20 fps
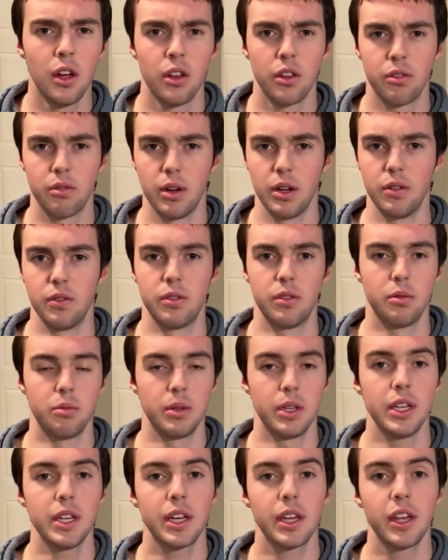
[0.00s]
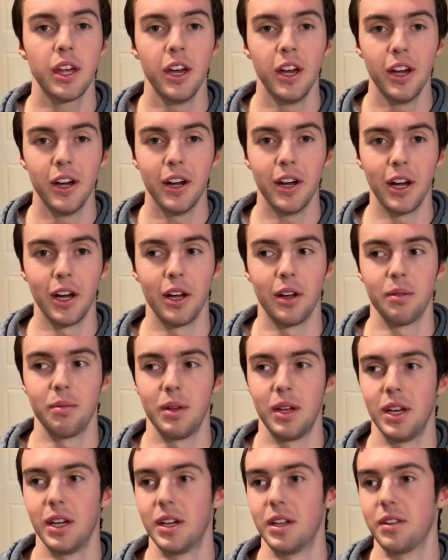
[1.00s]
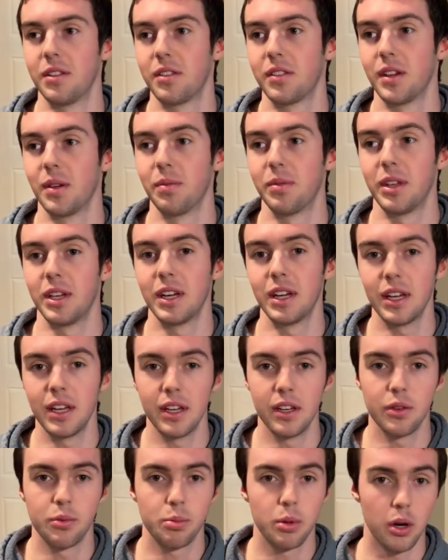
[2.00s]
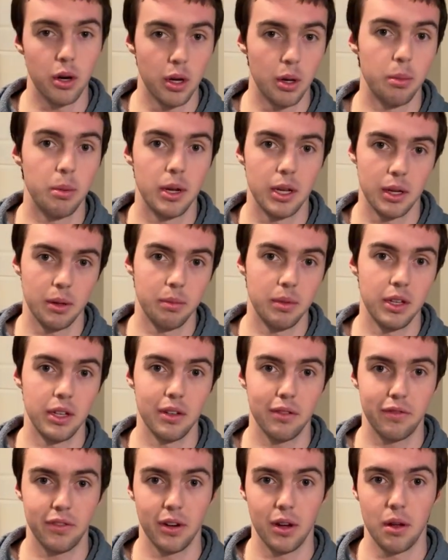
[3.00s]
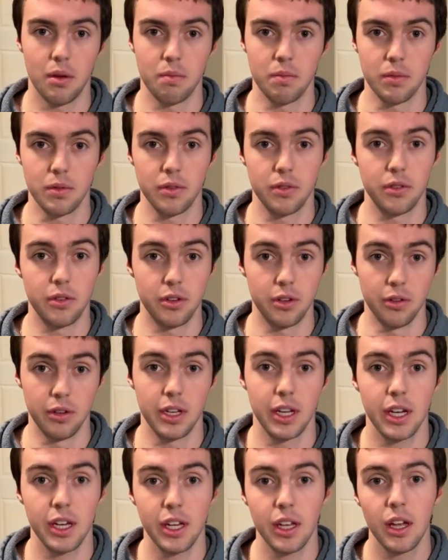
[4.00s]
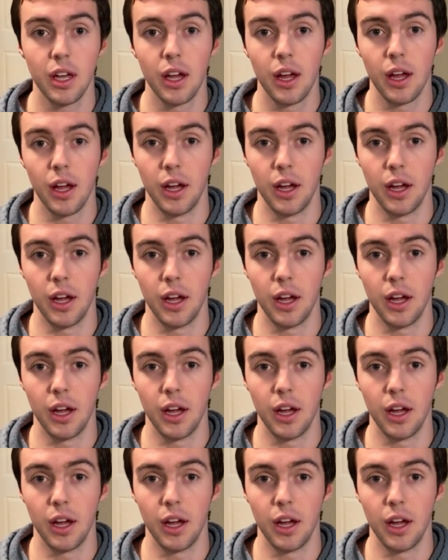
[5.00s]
throughout the week, and something is prohibiting me from doing it,